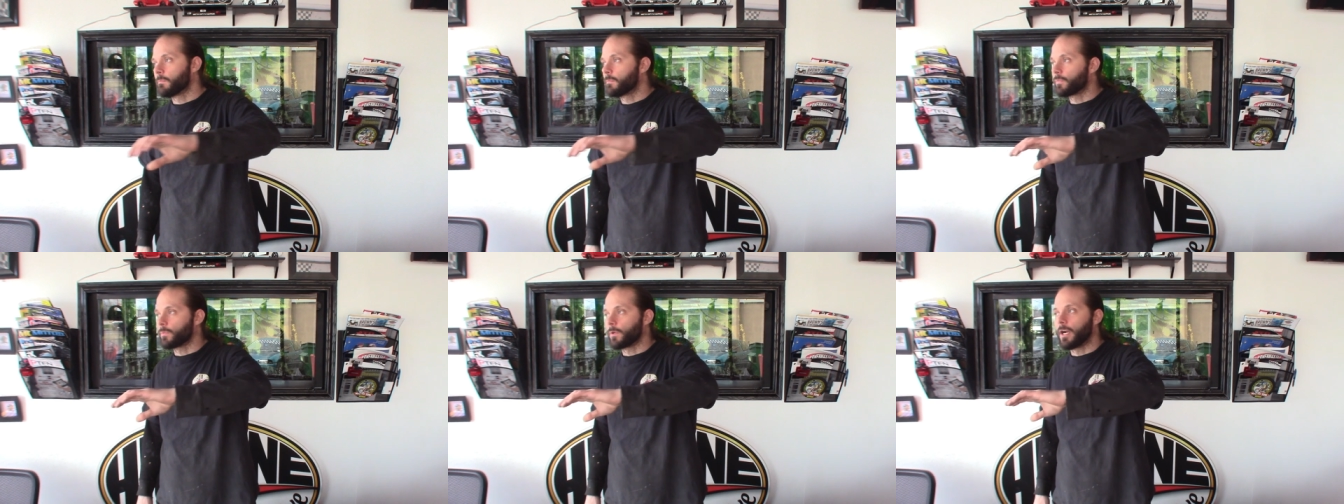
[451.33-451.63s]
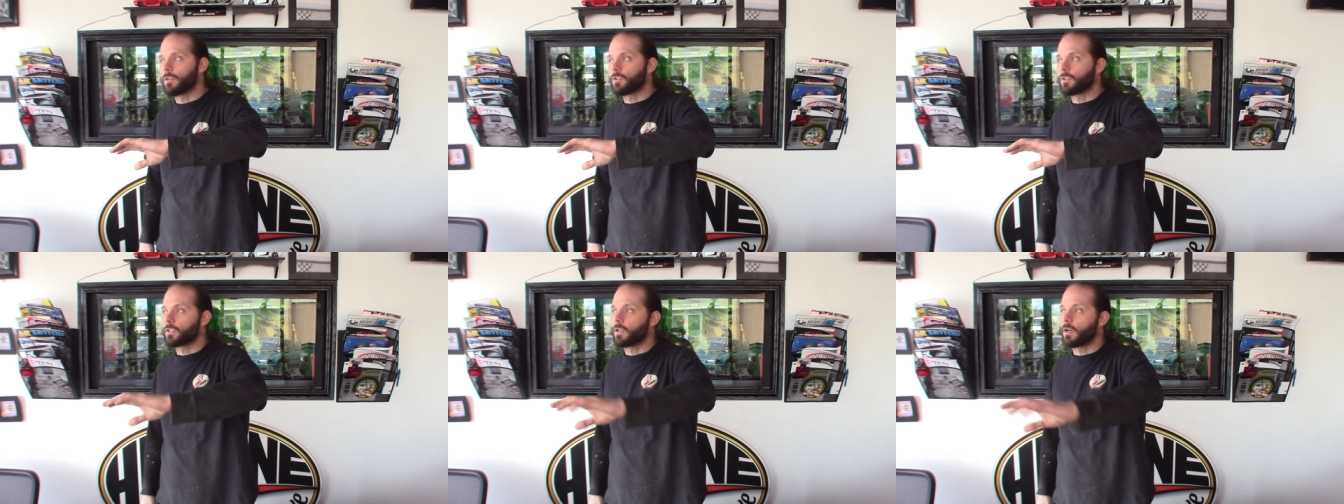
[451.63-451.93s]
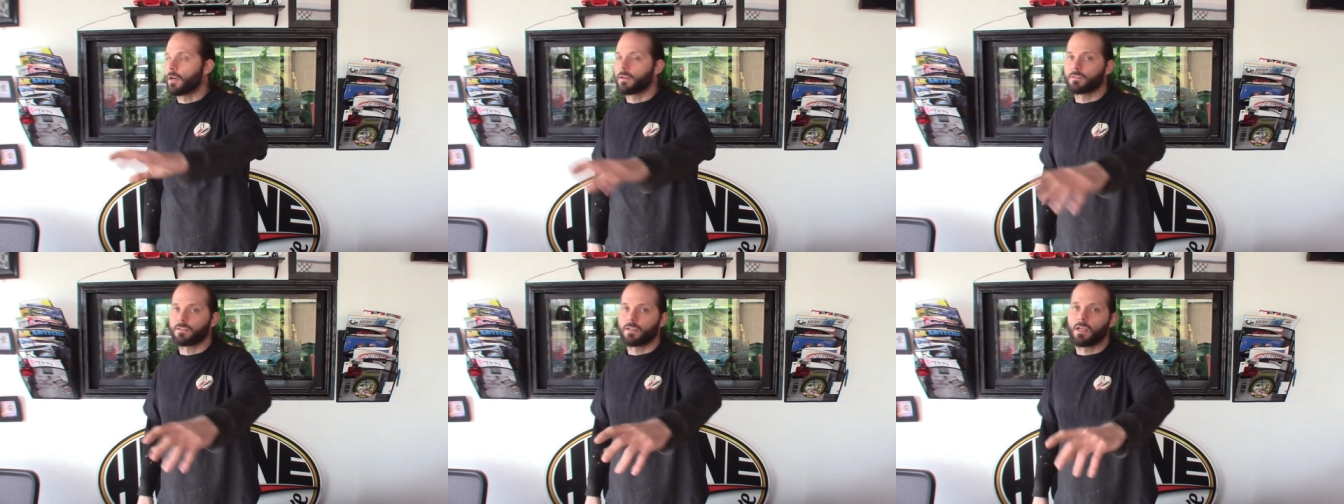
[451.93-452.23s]
project
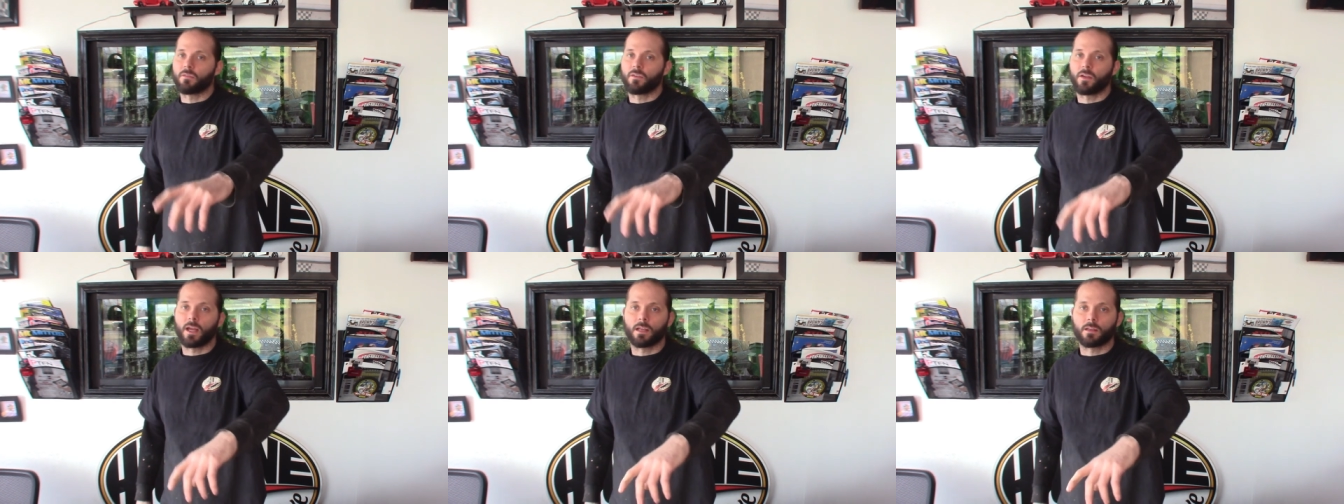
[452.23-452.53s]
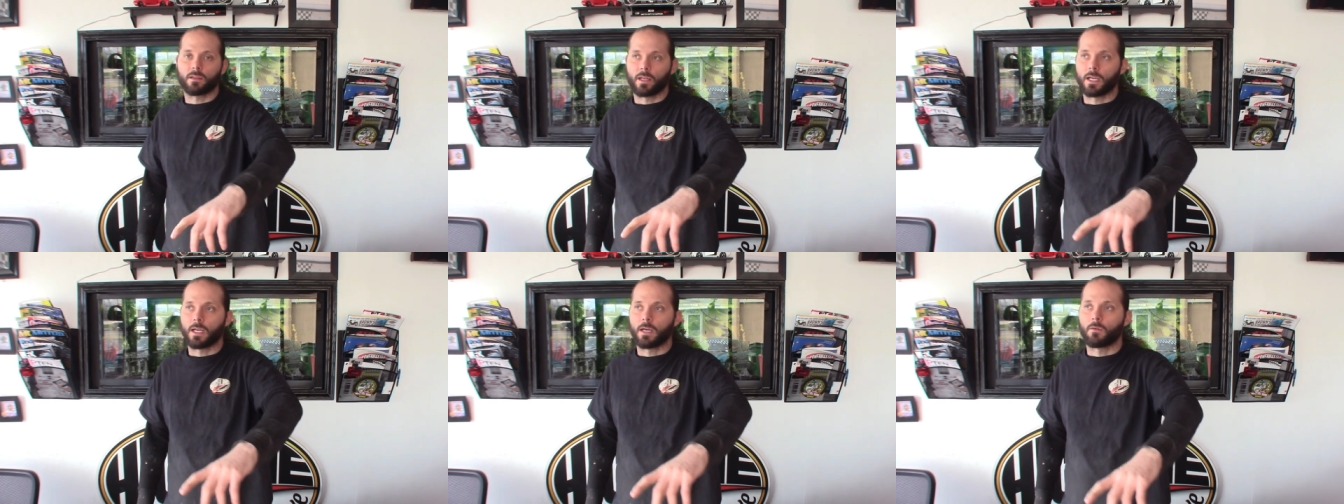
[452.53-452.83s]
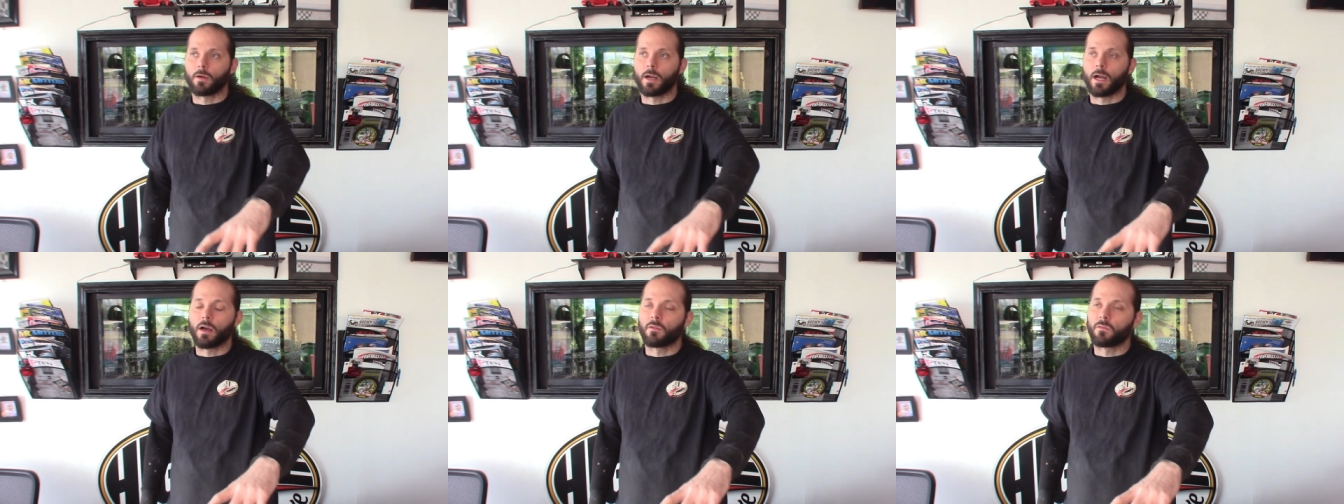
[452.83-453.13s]
cars that I've had laying
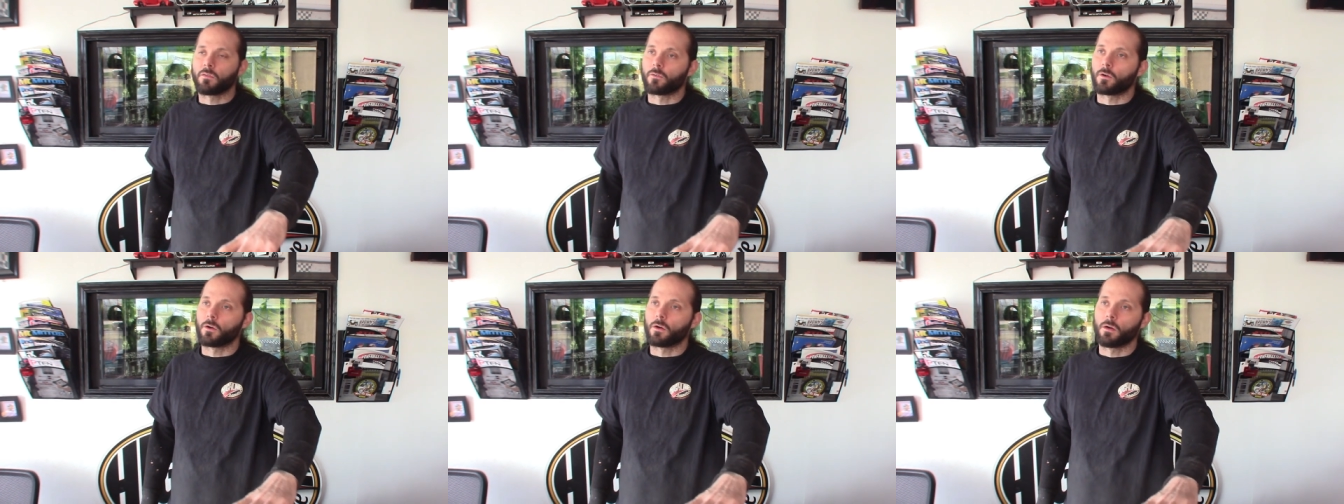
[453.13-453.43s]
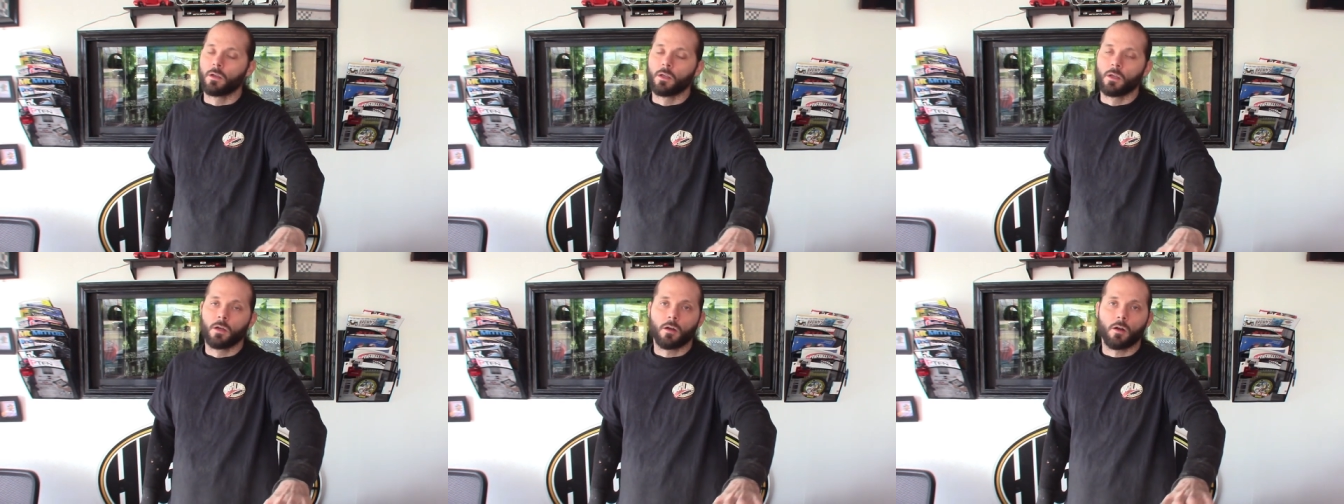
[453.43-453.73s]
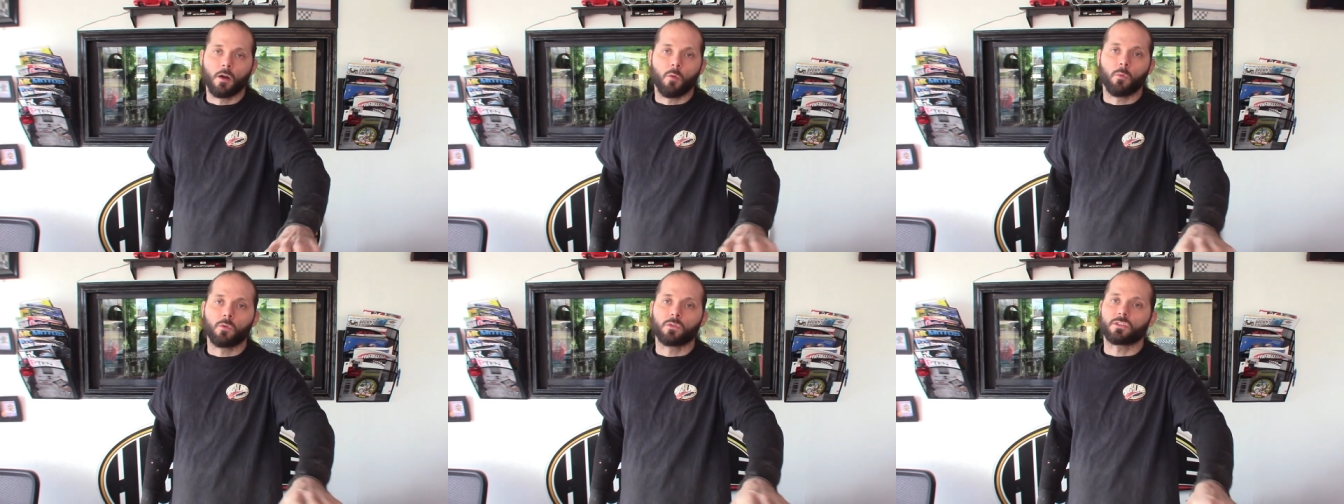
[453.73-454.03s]
around for
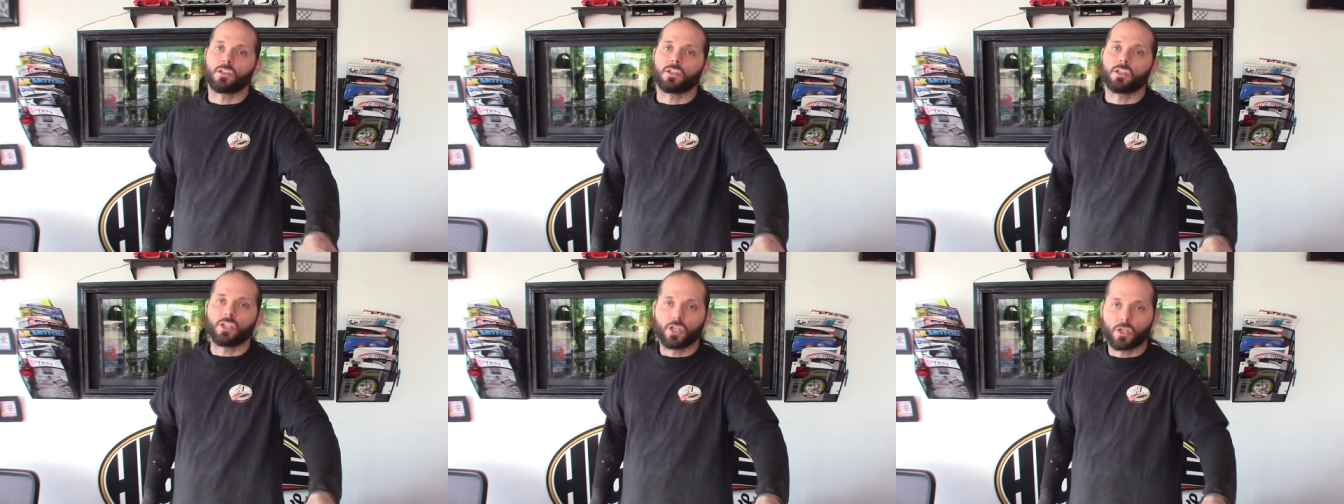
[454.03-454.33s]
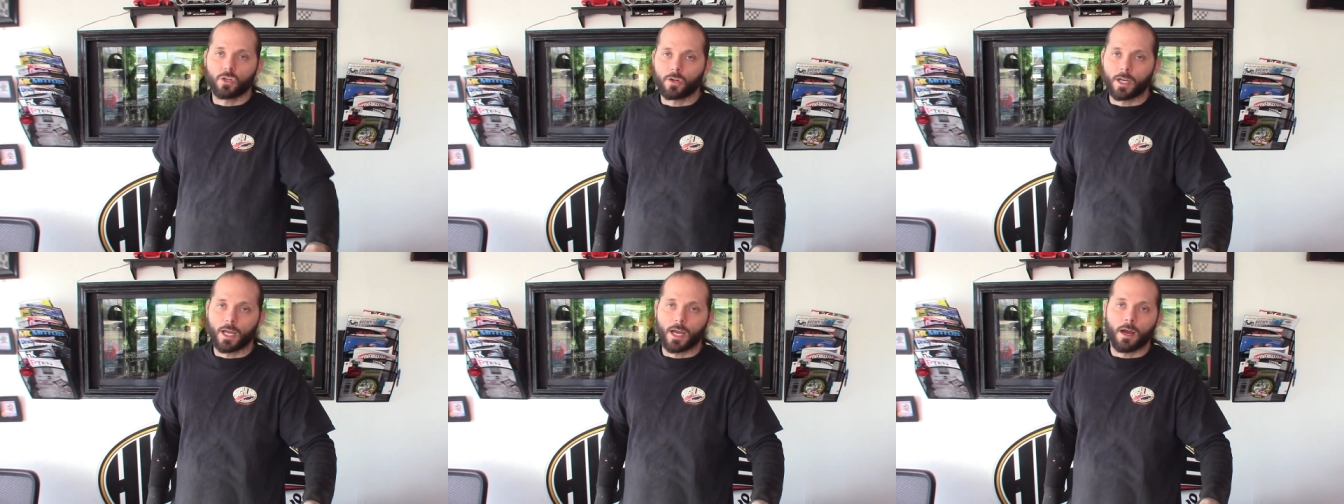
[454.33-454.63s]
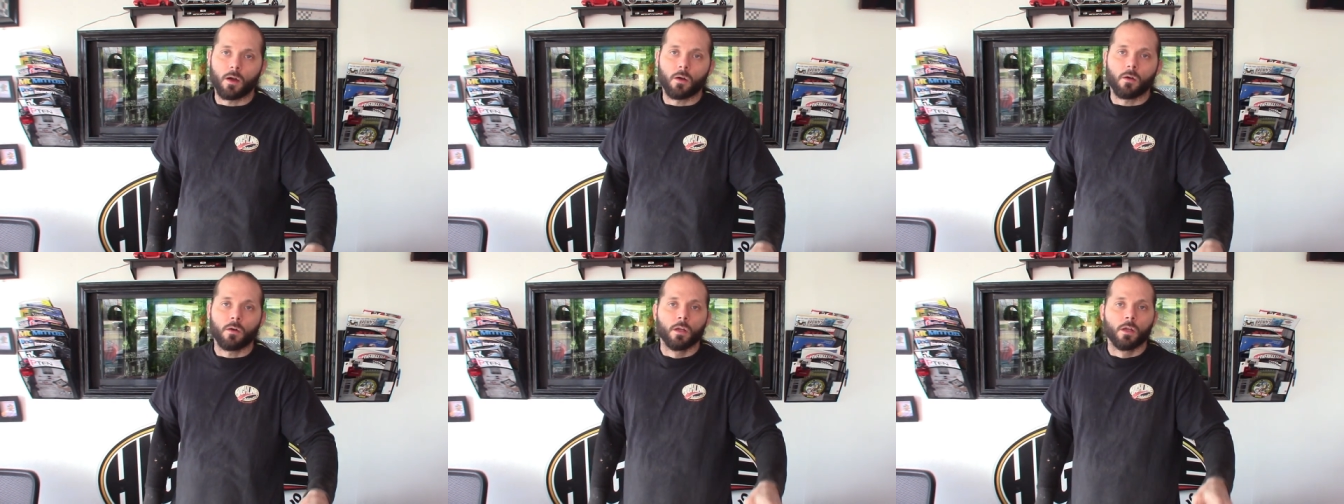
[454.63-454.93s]
almost a year
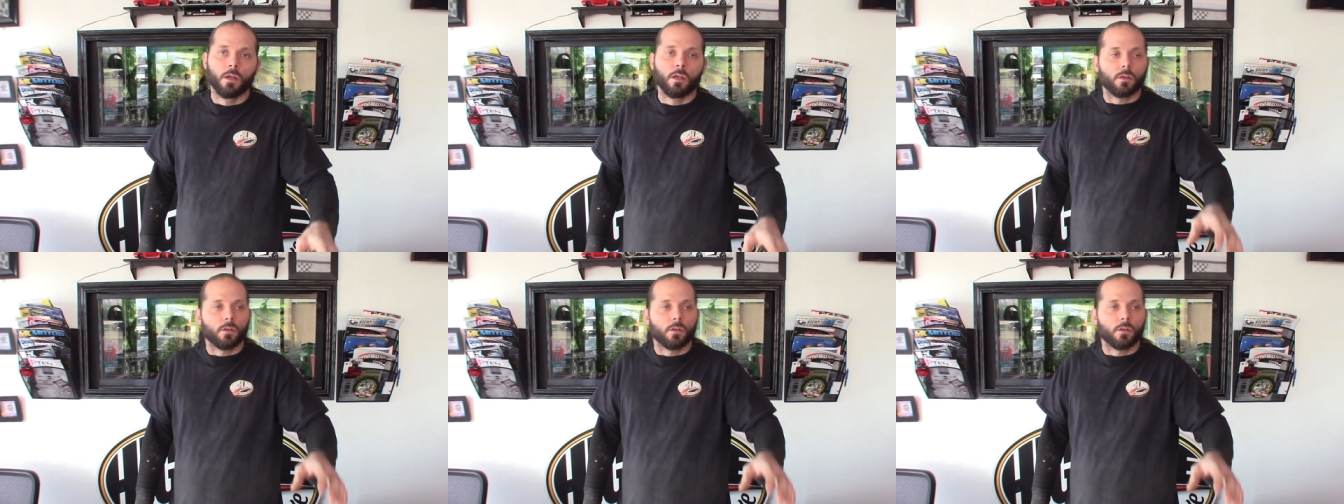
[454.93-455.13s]
now.